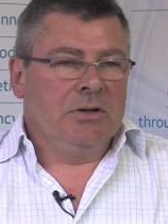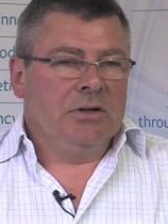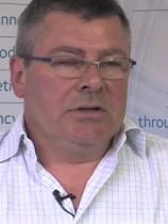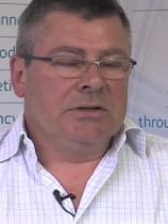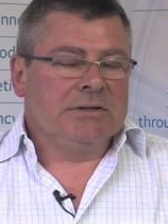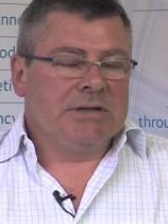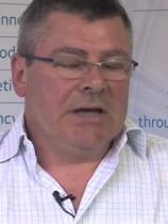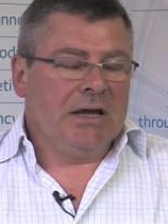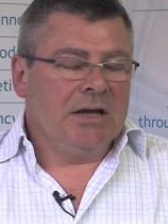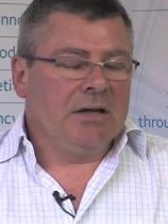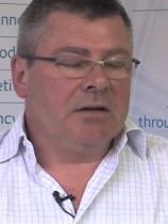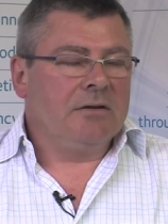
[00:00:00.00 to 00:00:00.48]

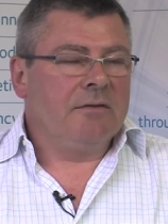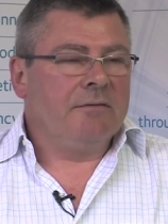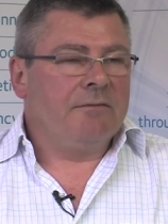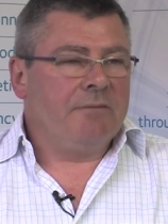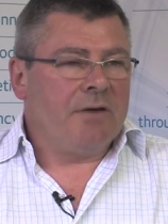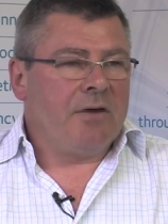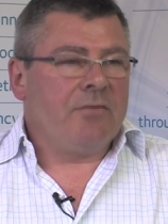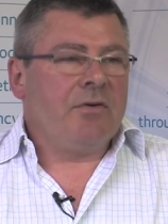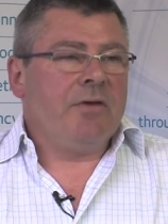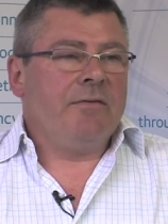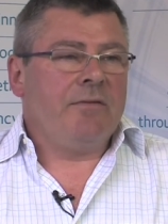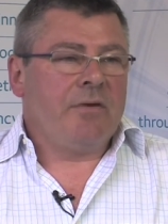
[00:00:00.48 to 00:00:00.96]
taken a
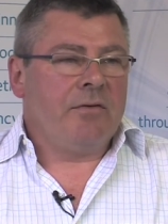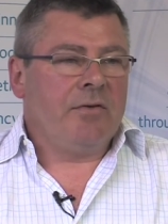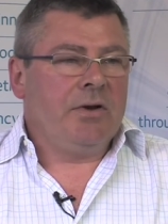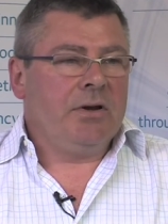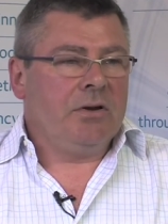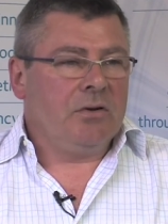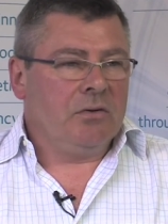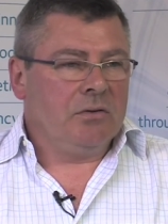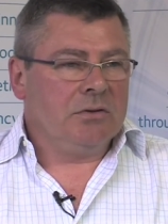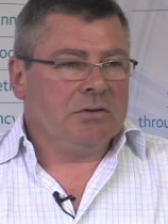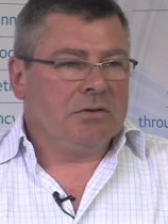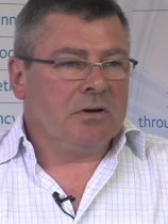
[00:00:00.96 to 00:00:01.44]
very, very
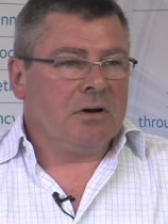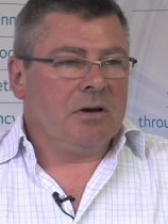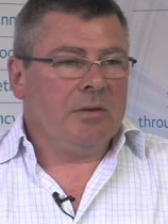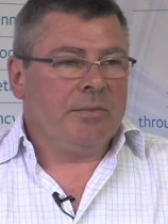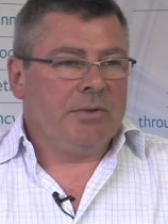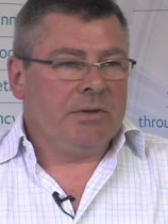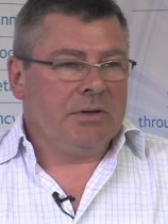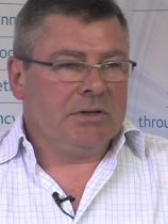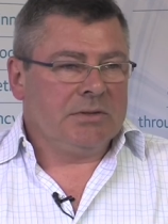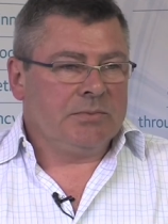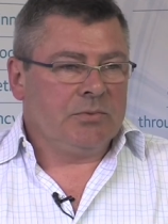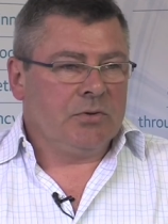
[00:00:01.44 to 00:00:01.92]
long time
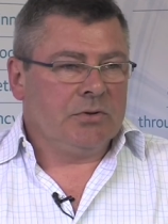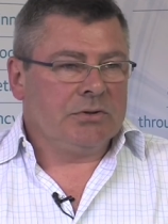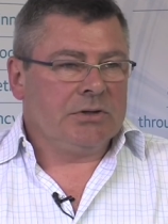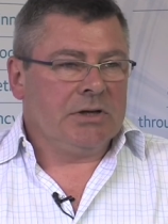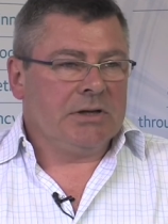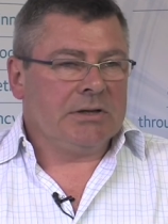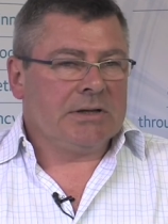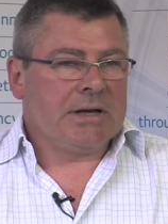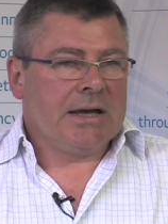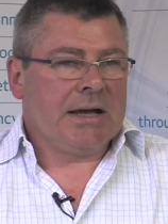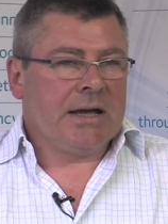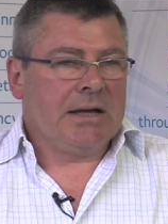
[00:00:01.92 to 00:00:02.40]
in this
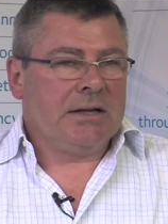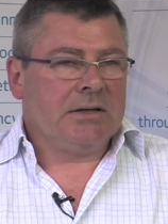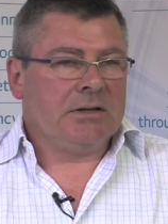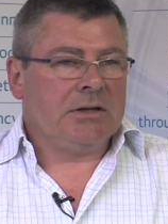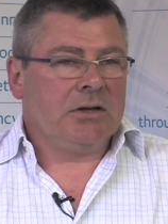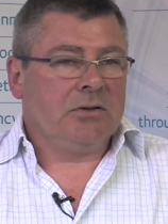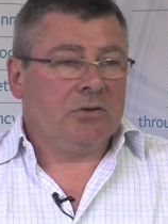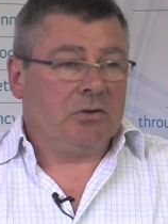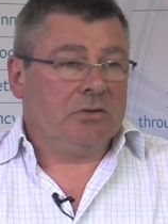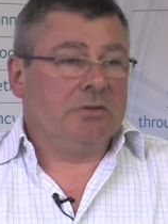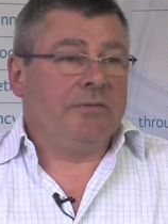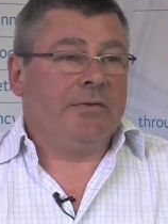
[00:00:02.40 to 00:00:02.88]
project and a
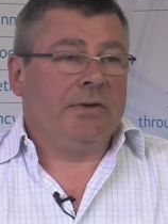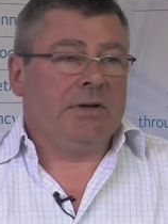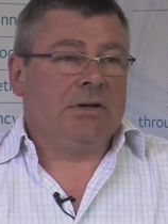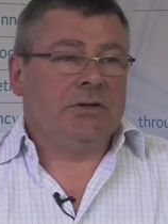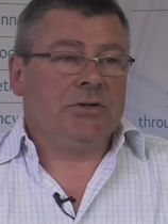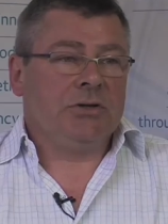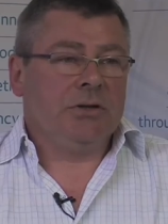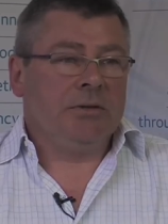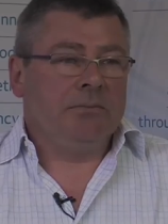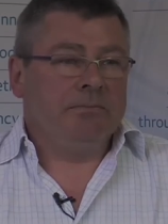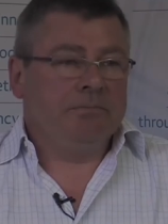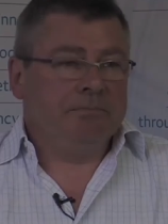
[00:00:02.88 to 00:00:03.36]
lot of
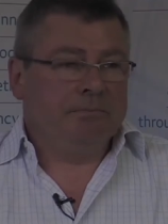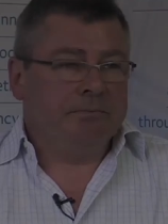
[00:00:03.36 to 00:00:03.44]
energy.